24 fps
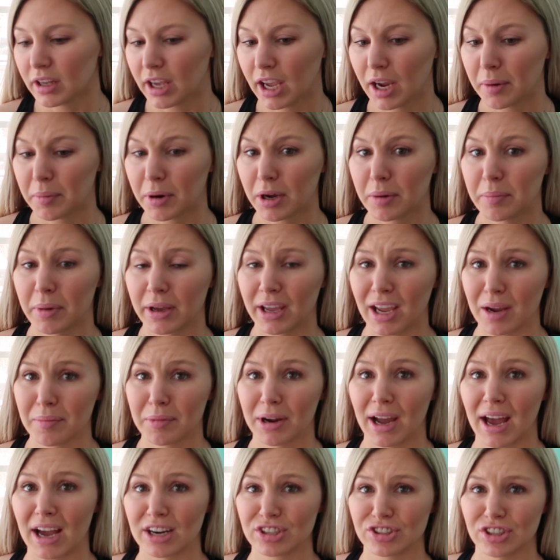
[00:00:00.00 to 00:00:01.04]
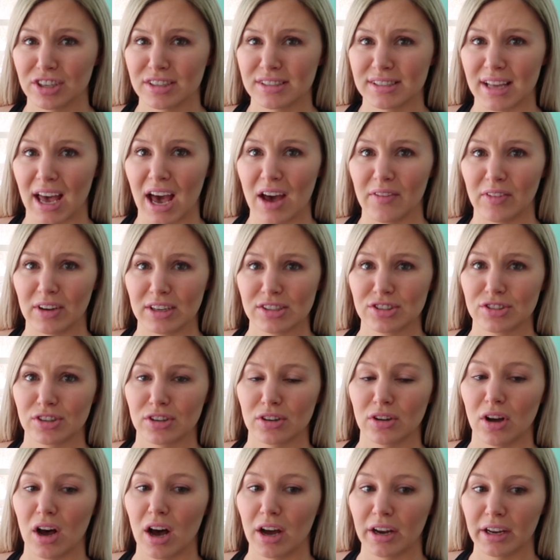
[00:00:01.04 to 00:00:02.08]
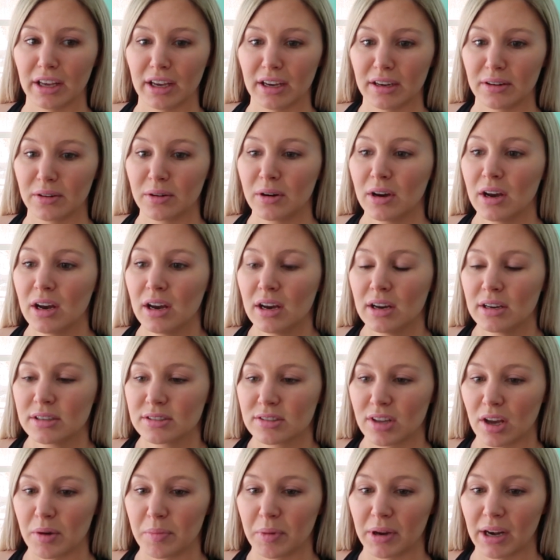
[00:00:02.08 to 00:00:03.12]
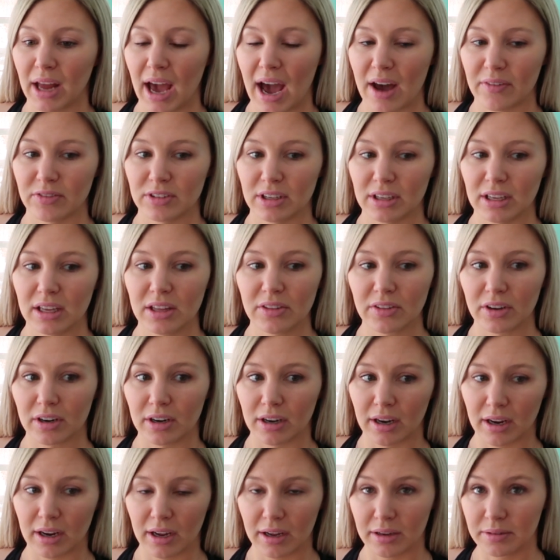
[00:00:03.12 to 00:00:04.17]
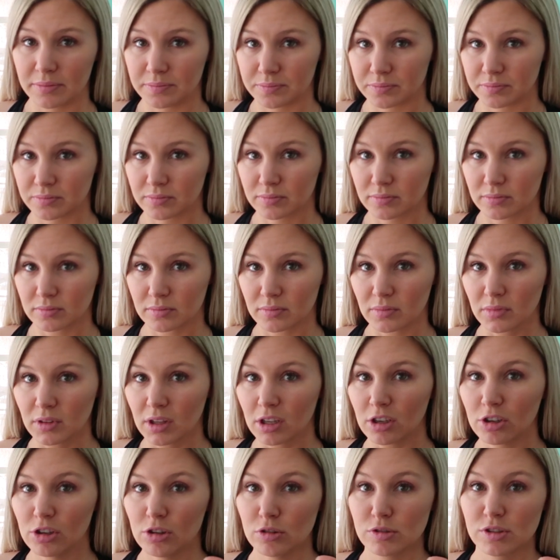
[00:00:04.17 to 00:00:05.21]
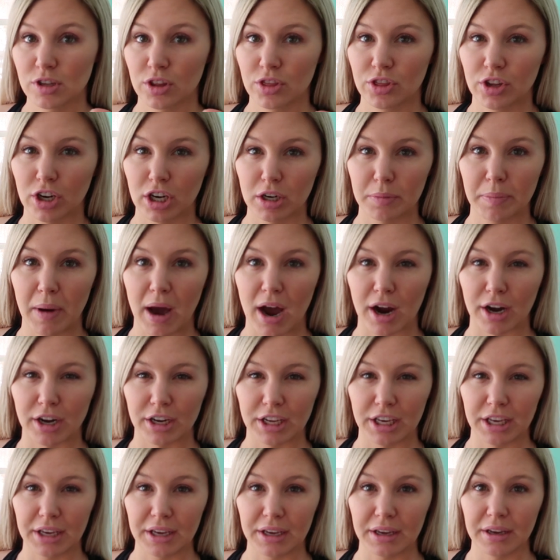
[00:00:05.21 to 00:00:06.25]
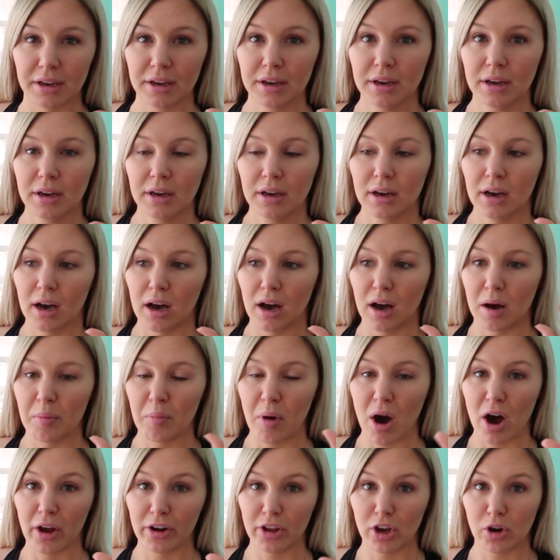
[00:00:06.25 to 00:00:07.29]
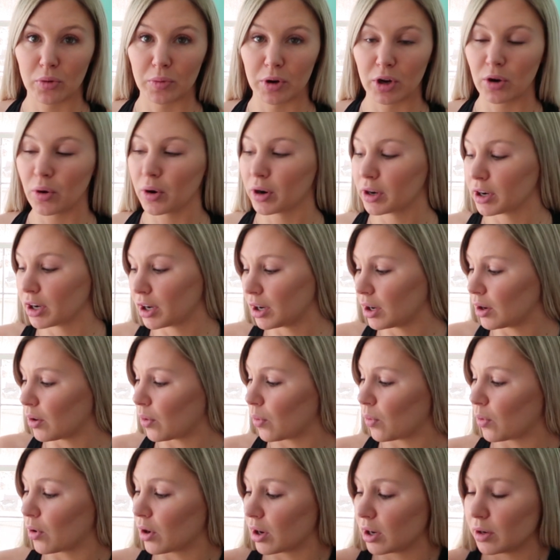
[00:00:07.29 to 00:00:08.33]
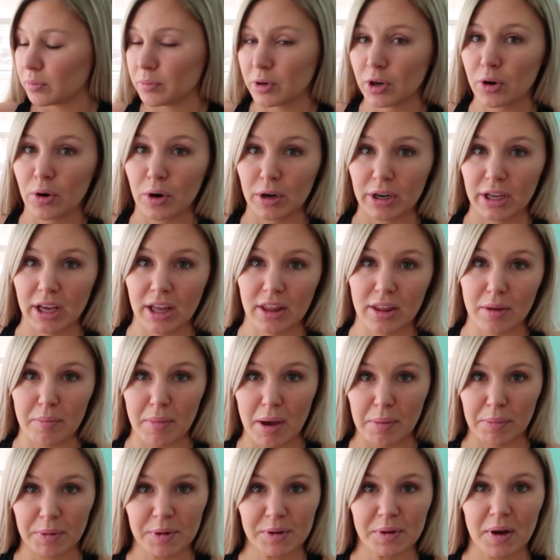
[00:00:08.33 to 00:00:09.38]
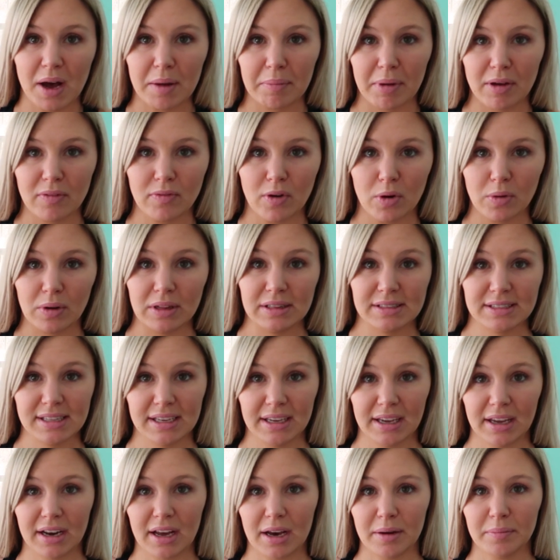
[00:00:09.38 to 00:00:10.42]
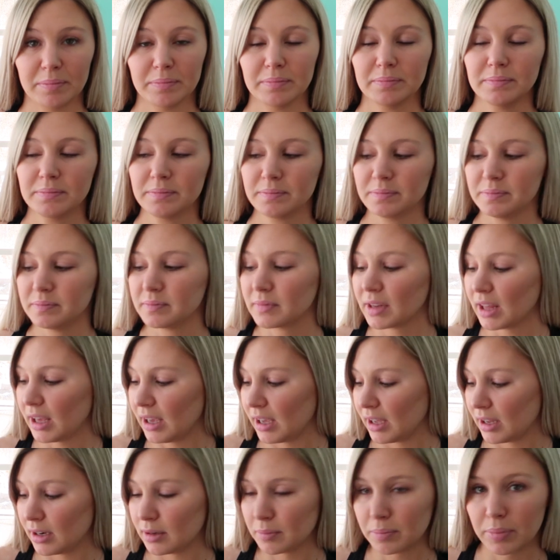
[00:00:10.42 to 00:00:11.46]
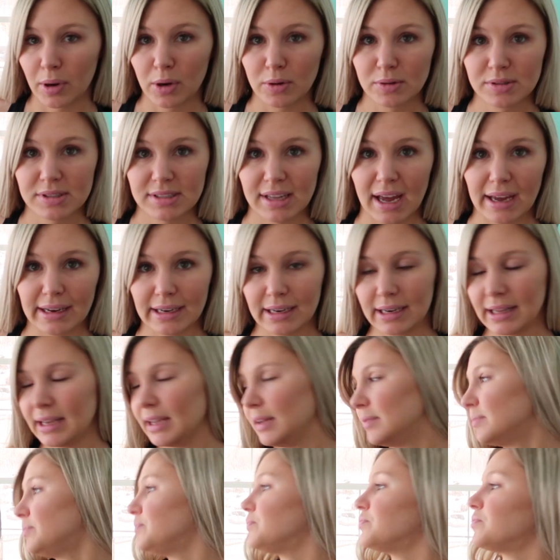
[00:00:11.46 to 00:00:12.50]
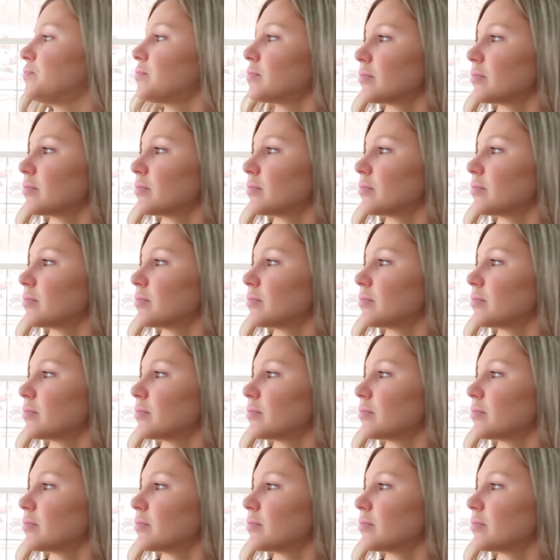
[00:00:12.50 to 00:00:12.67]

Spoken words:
camera. My camera actually doesn't have external audio, so I'm going to have to either use a third-party audio recorder or record it in the memo on my phone and sync it up in post-editing.